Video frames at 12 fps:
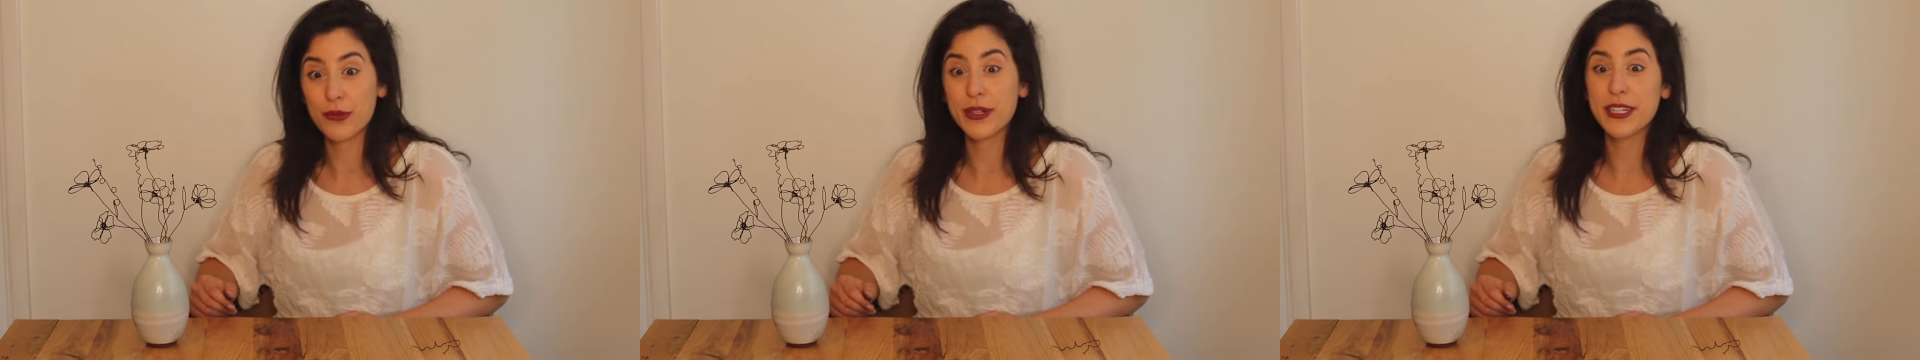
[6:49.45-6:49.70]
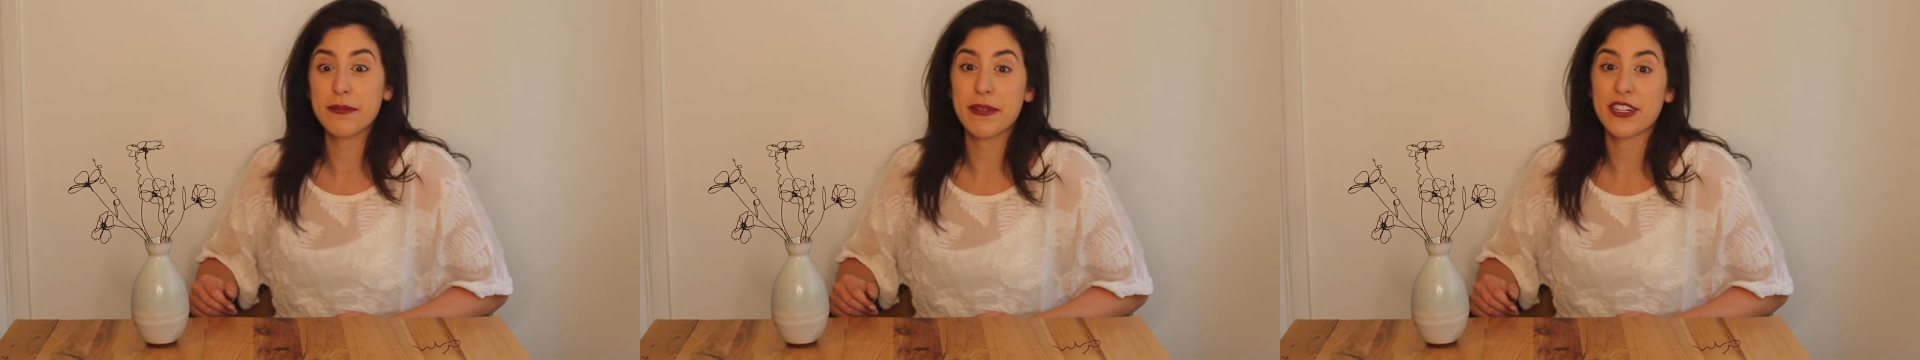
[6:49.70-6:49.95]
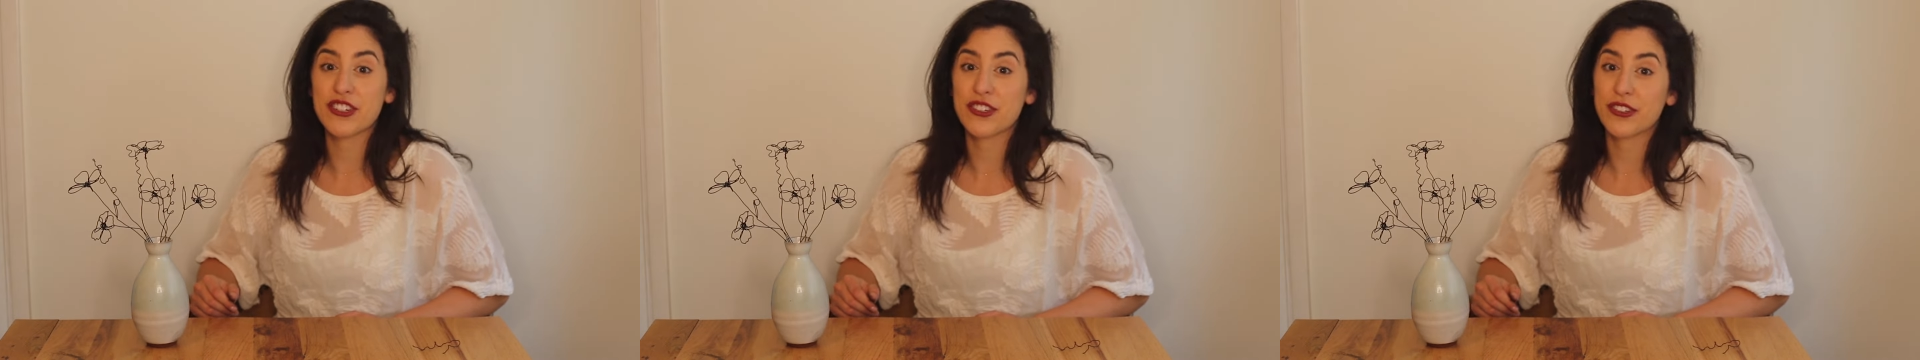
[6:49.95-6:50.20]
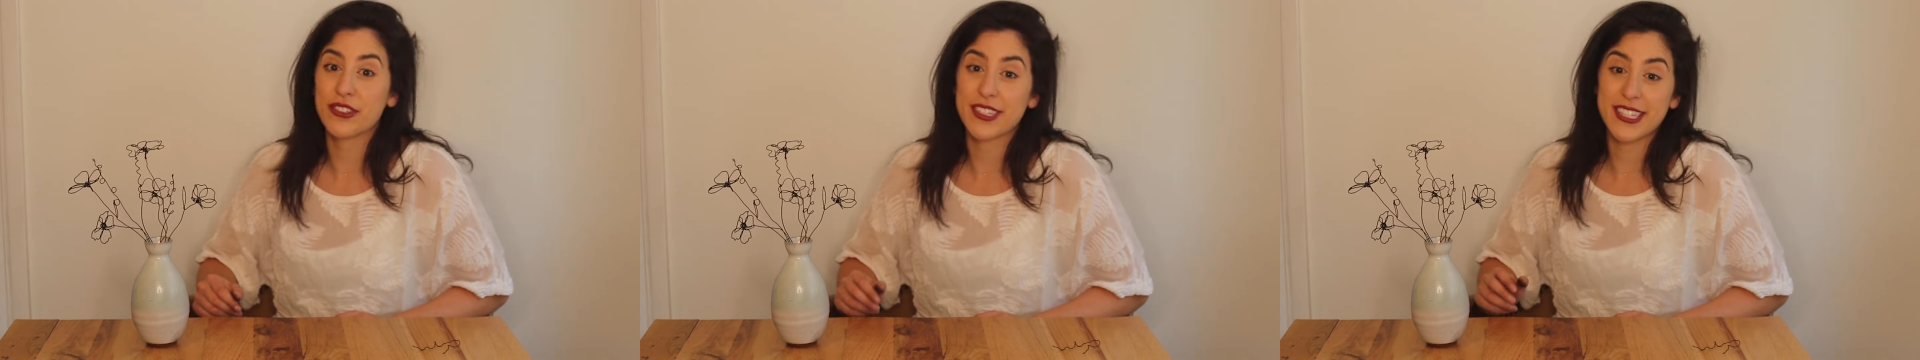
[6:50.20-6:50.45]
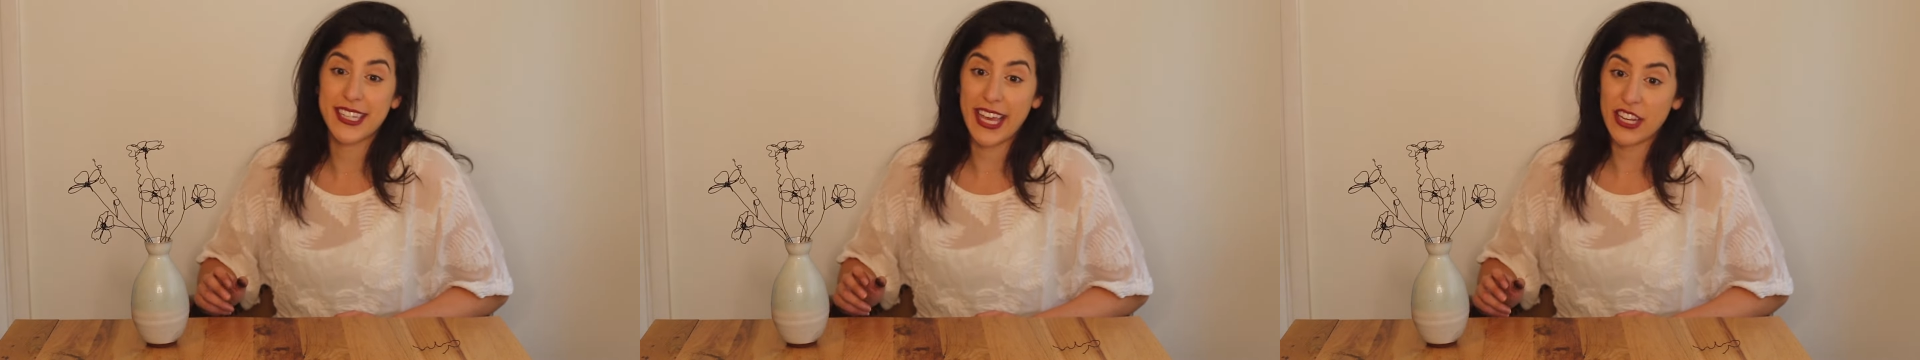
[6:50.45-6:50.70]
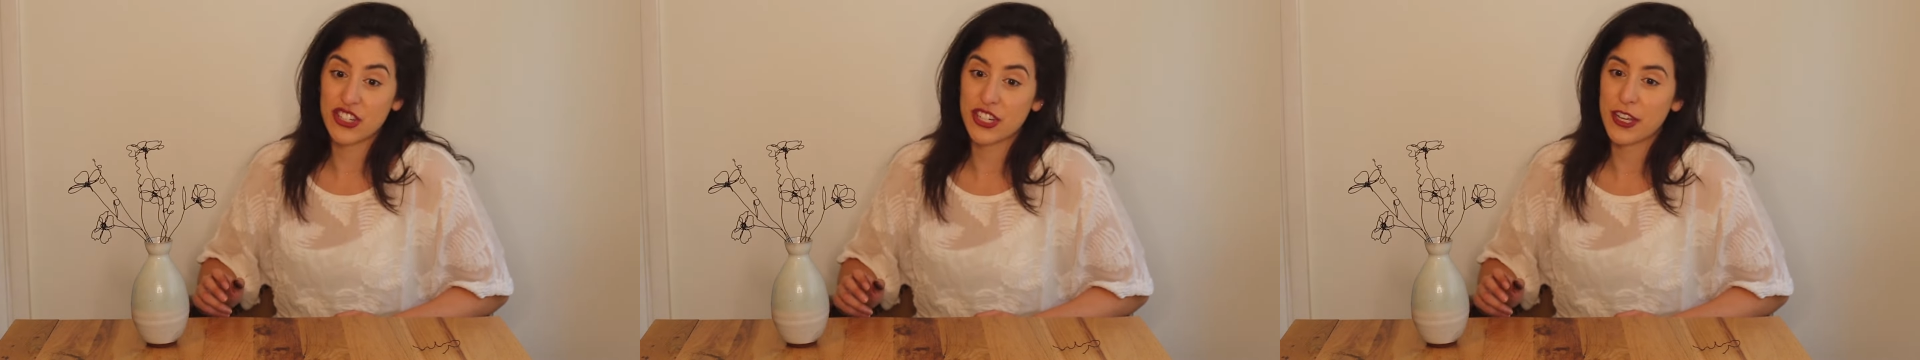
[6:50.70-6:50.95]
three-dimensional
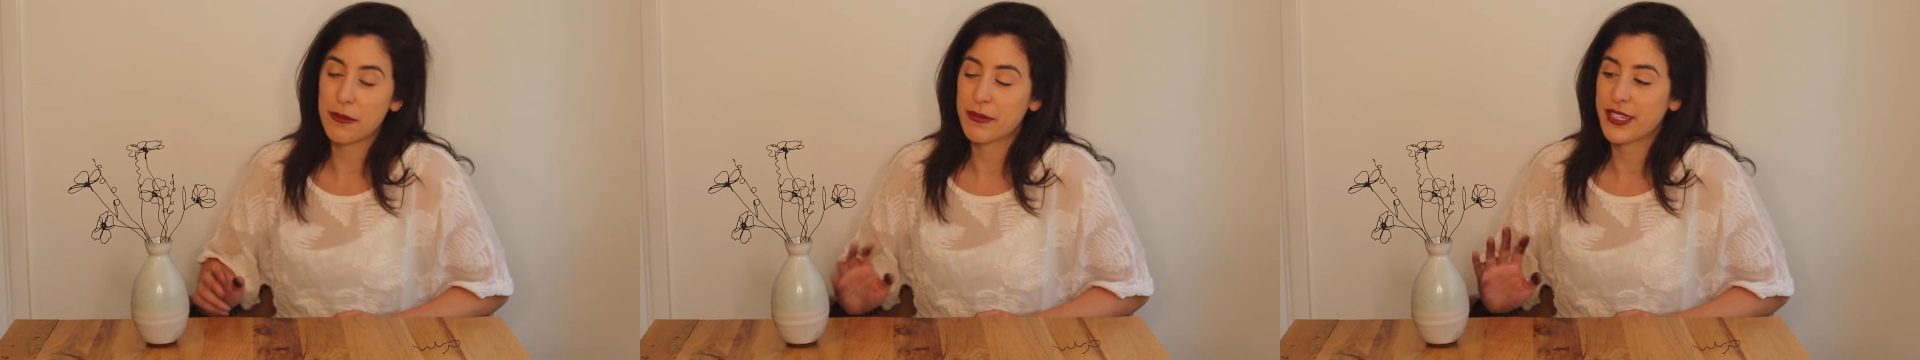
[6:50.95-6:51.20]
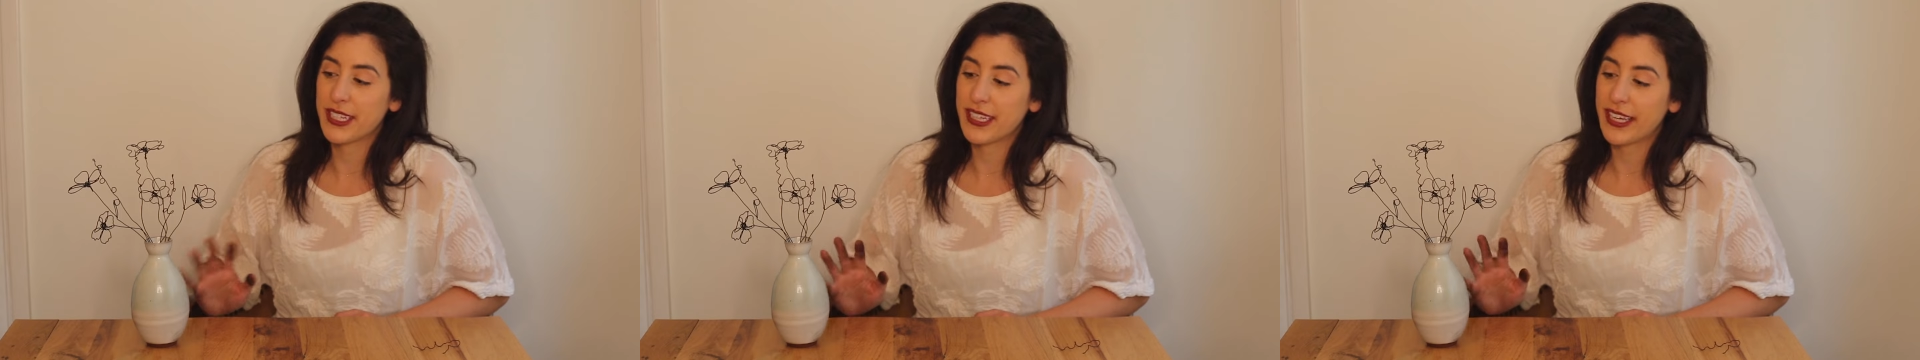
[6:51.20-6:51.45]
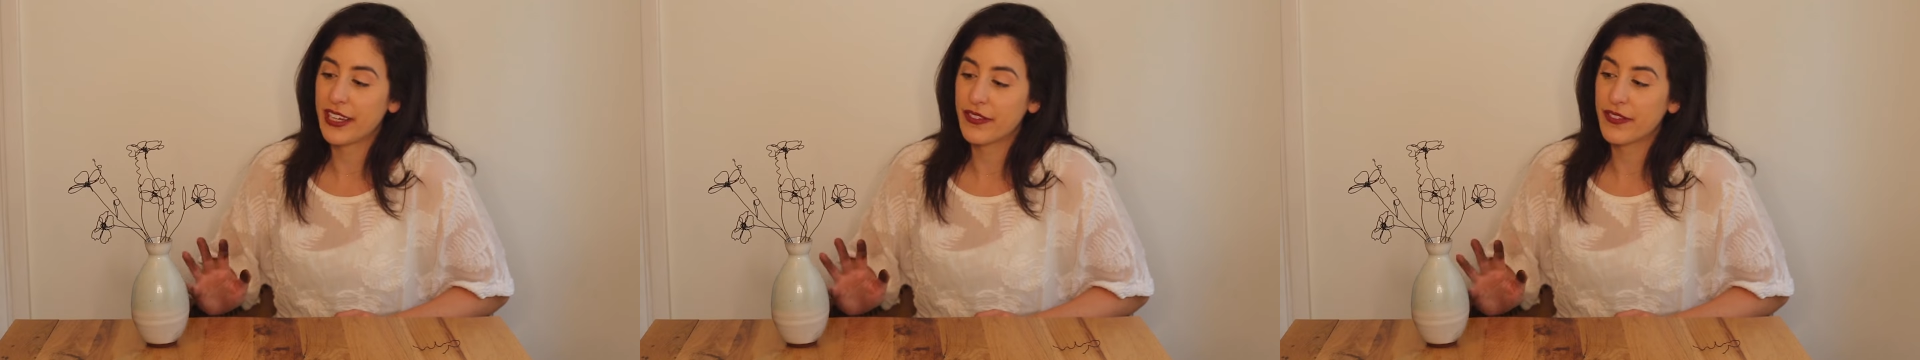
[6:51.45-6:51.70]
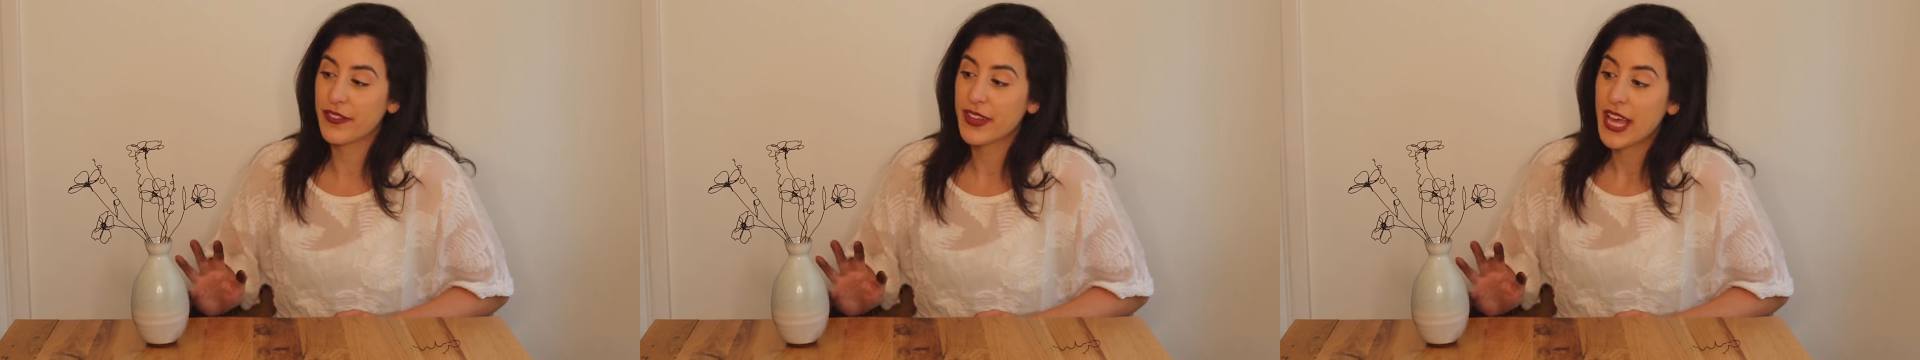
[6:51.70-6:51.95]
sketch come to life.